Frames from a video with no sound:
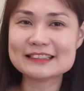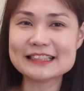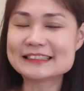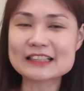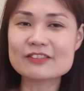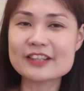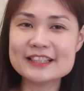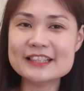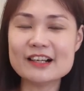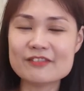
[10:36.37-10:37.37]
it's
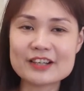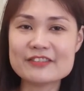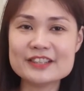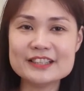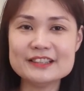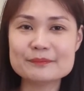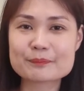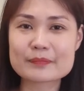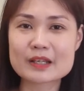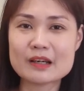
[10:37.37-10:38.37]
already a very
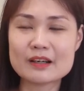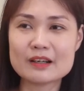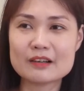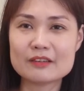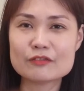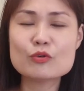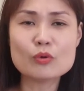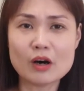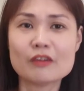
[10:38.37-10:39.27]
full